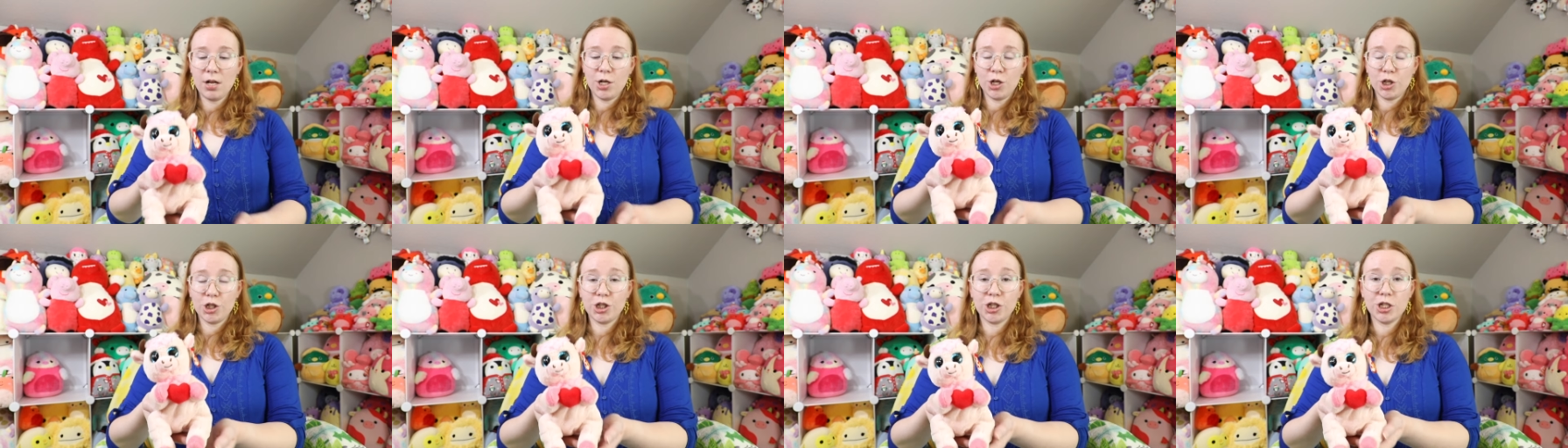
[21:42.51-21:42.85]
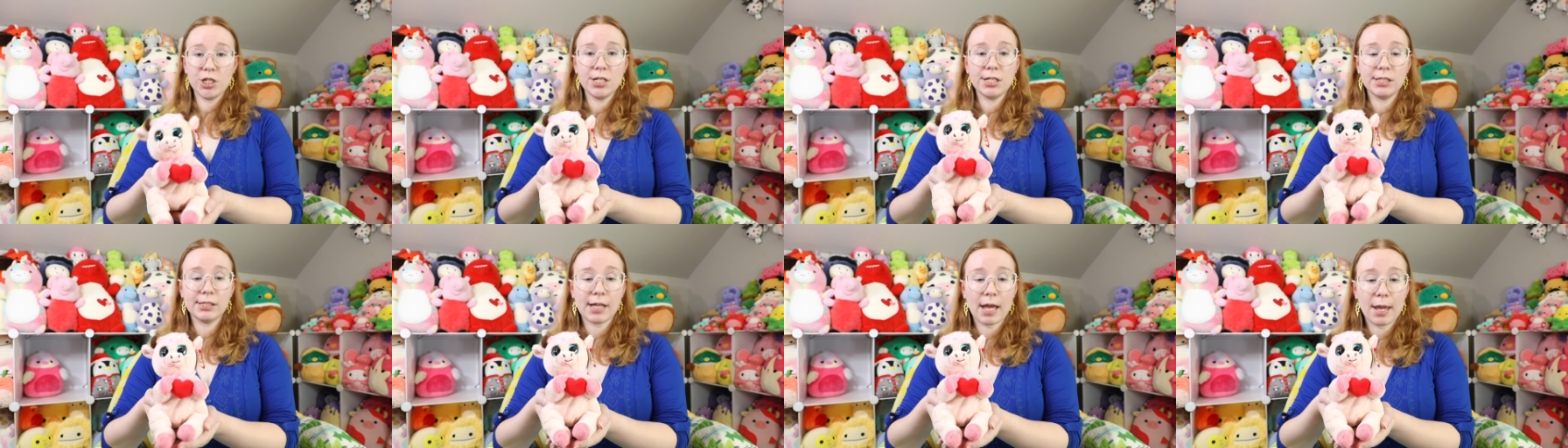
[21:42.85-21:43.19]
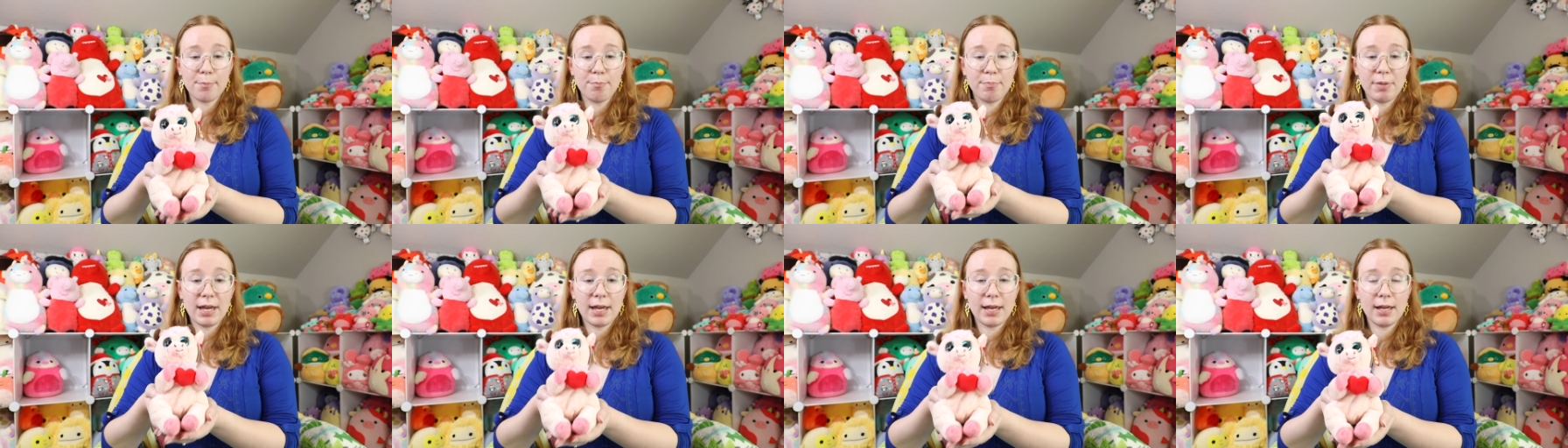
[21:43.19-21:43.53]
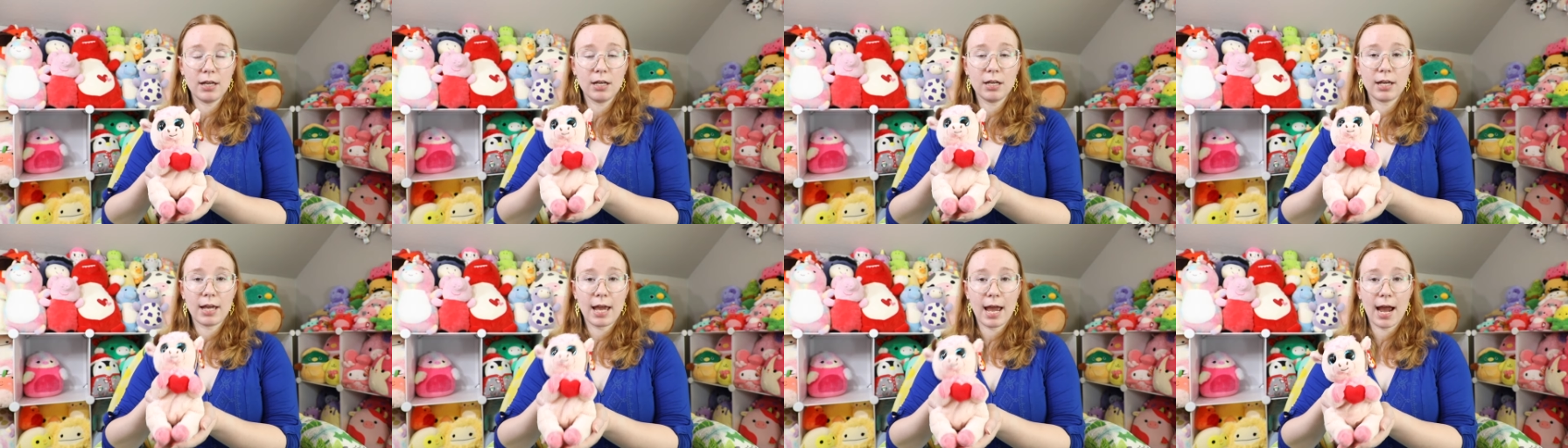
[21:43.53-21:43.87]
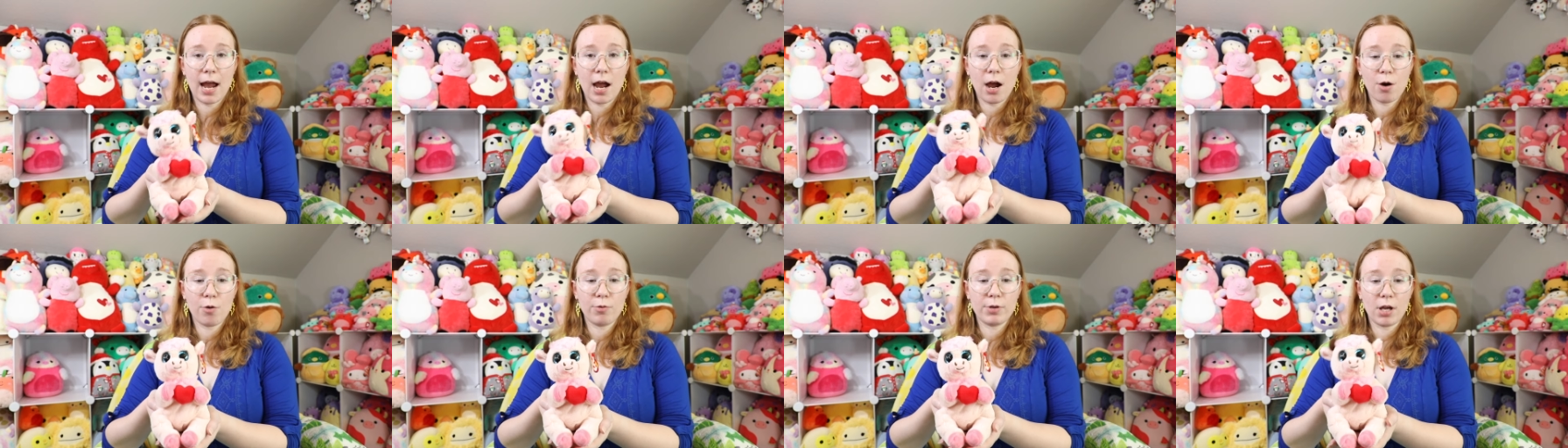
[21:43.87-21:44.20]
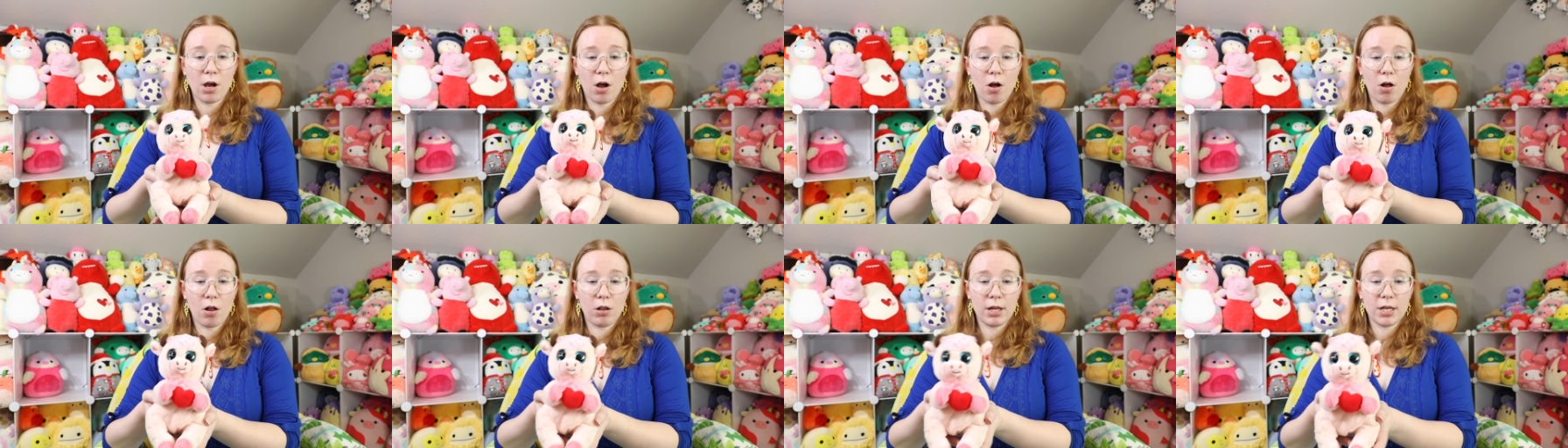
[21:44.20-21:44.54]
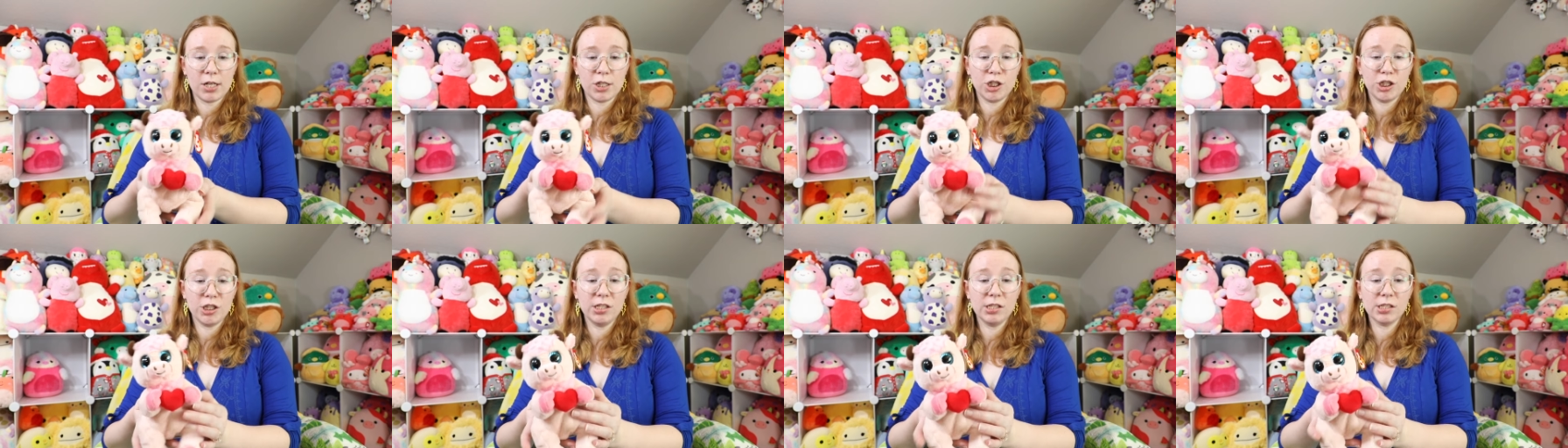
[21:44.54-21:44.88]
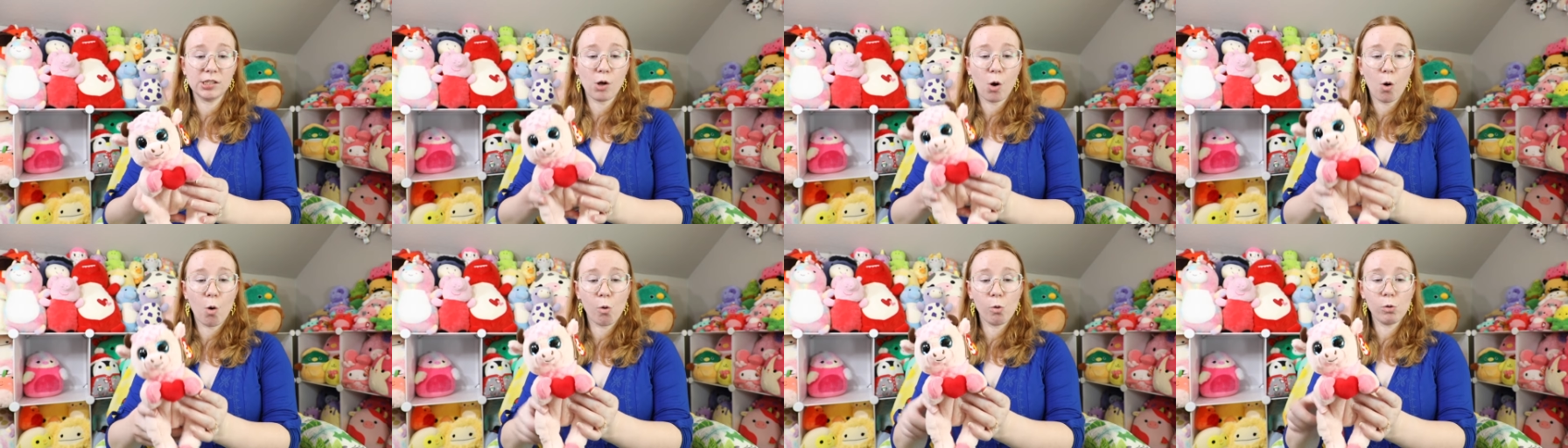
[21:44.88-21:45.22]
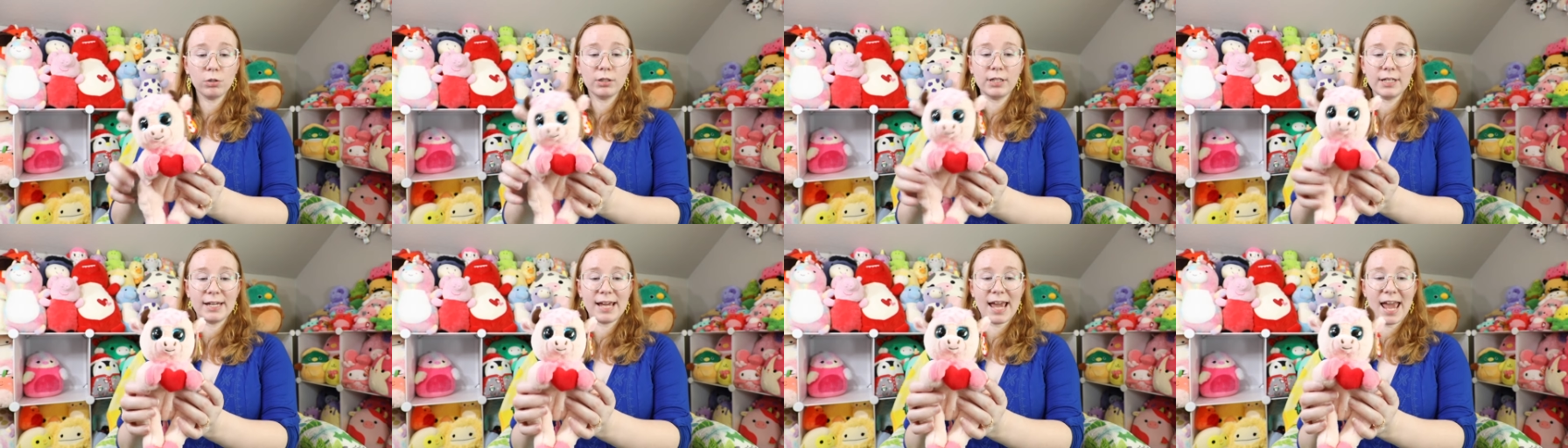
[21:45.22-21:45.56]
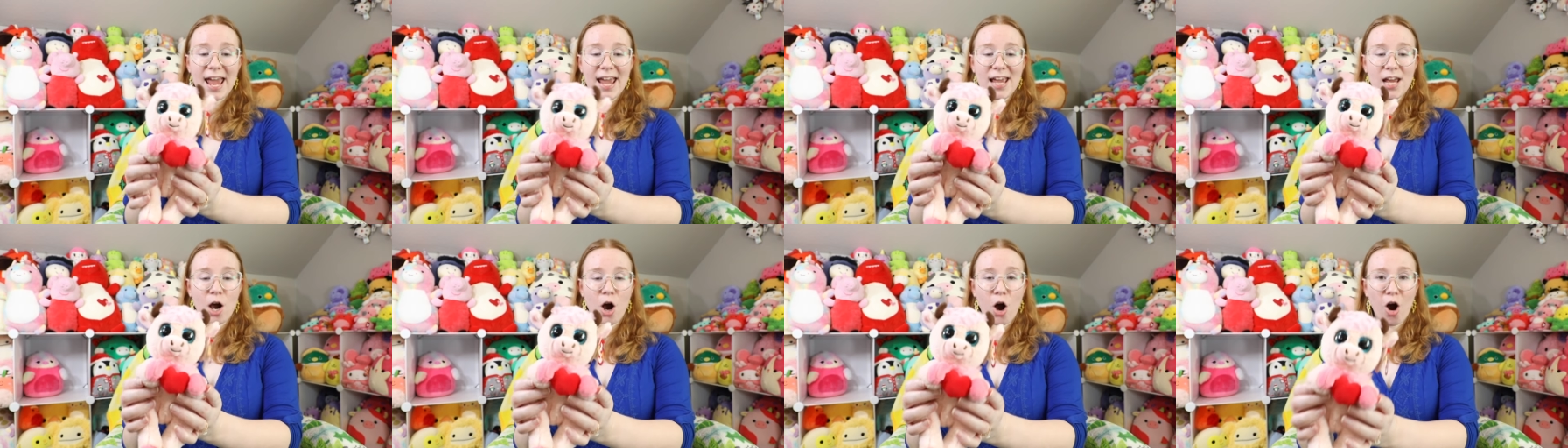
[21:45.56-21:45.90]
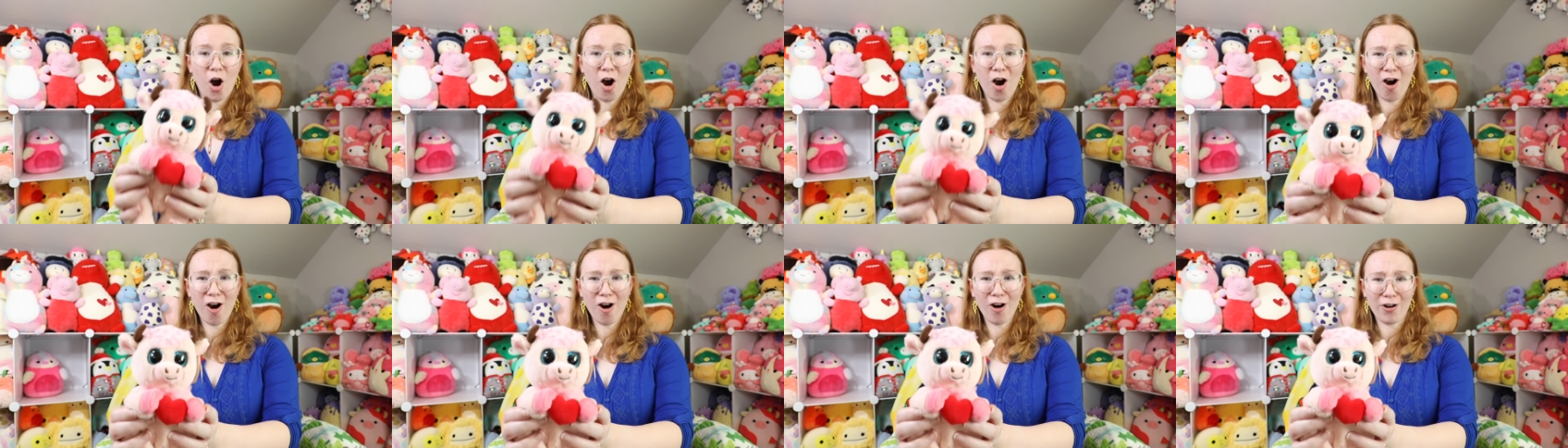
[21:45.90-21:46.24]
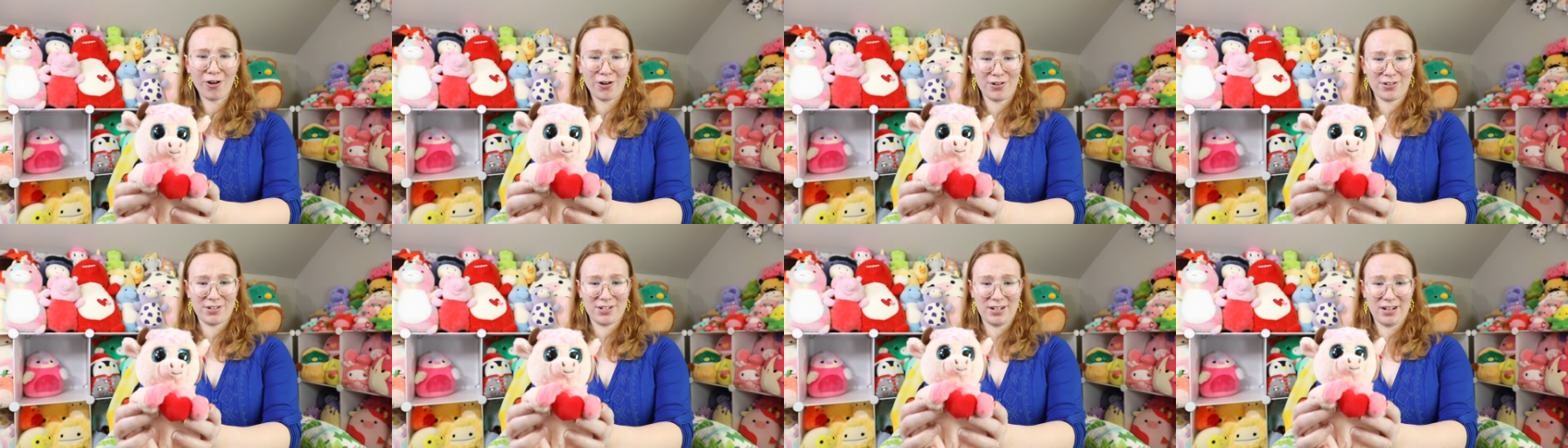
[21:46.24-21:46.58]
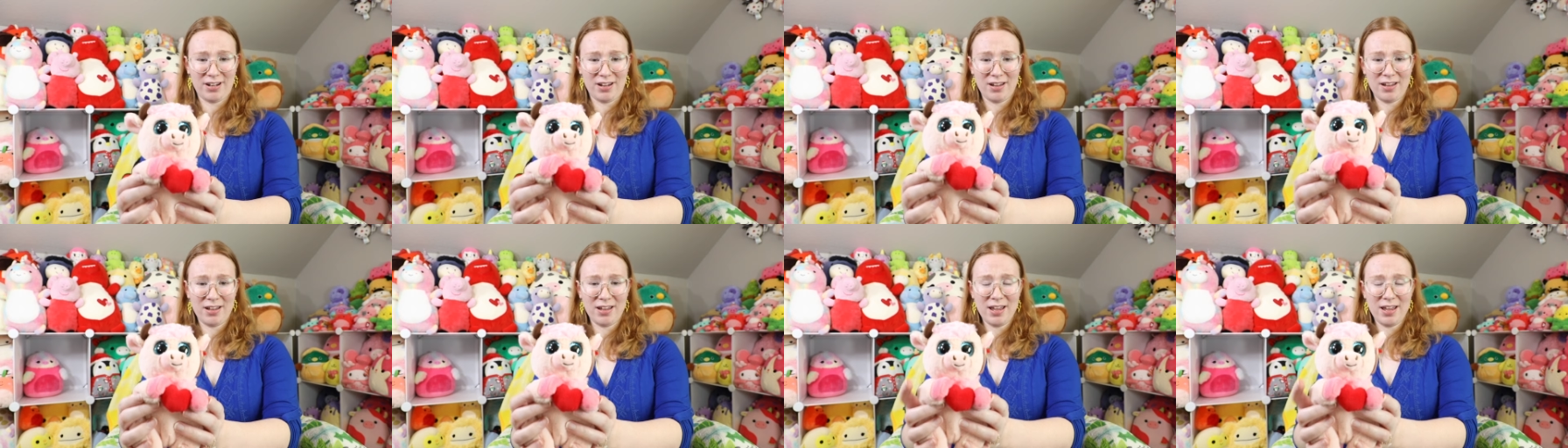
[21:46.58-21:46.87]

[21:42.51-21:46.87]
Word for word: She is a pink cow, y'all, and she is holding a heart.